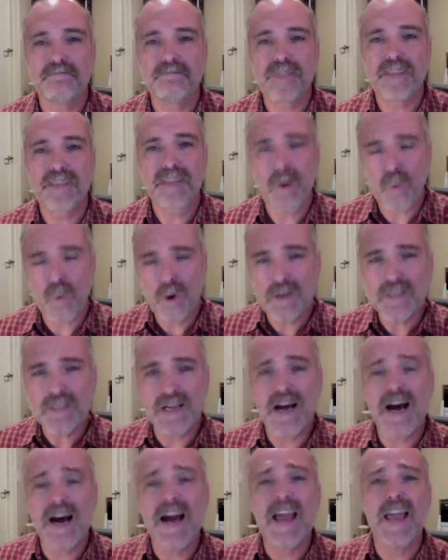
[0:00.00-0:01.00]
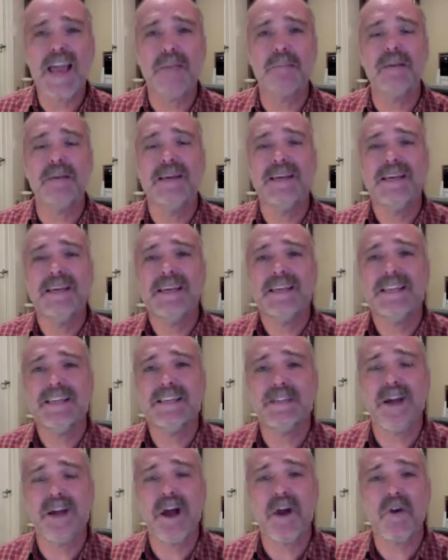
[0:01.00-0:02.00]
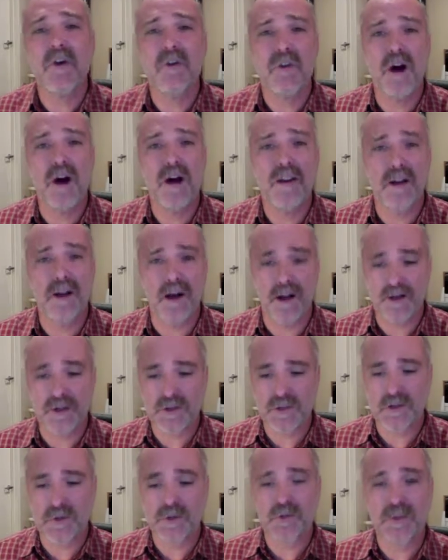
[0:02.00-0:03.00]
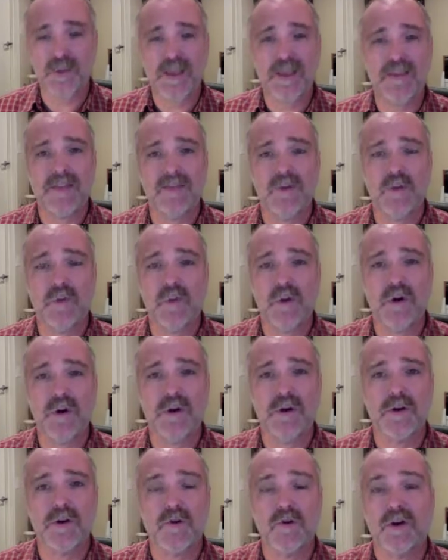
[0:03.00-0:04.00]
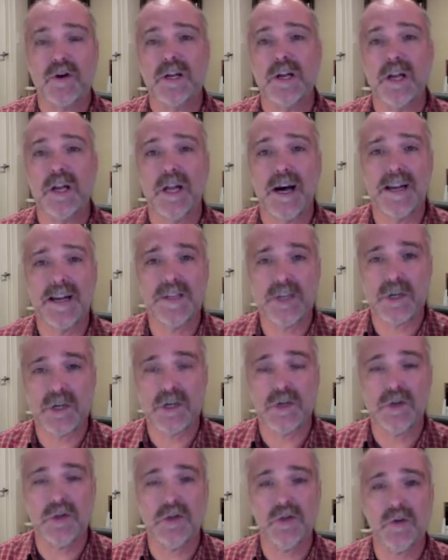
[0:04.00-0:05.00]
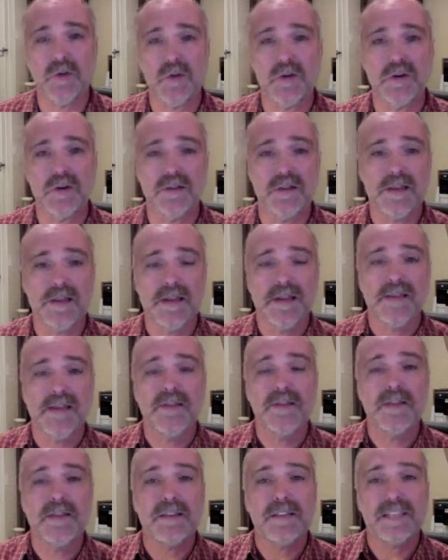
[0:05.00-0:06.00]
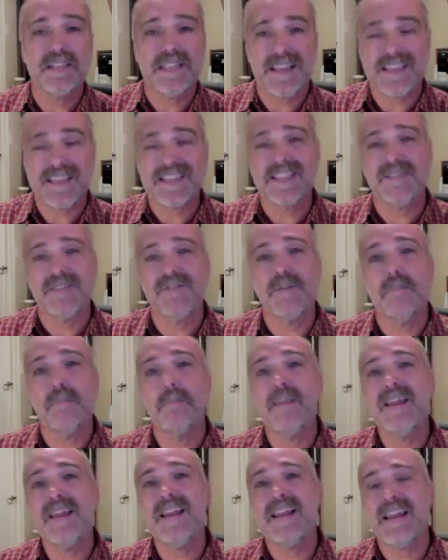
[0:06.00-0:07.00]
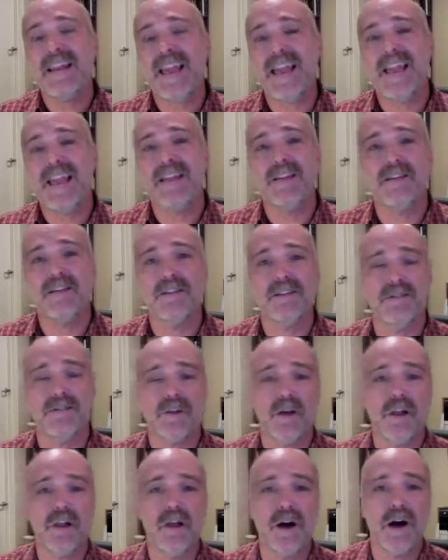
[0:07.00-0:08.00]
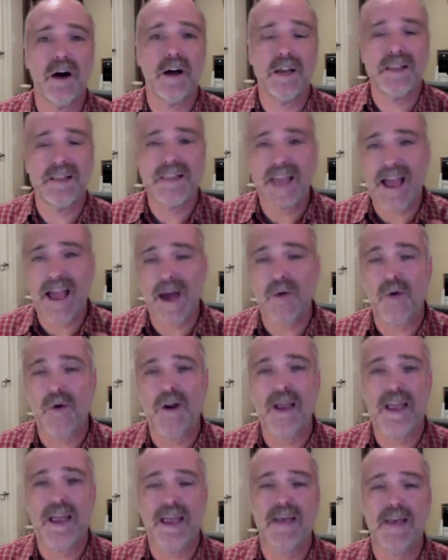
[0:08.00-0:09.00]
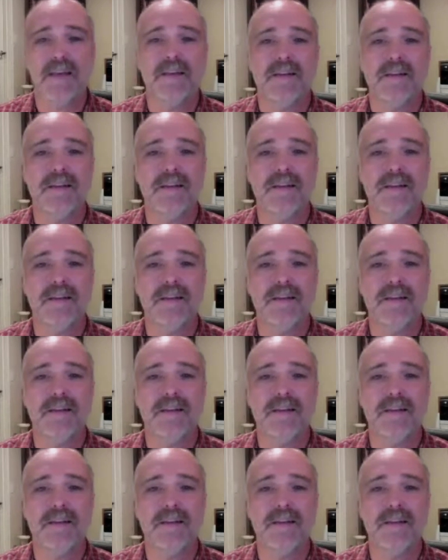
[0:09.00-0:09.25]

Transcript: That word time is not chronos, which we get the word chronological, or the ticks of the minute hand on the clock and the hour hand.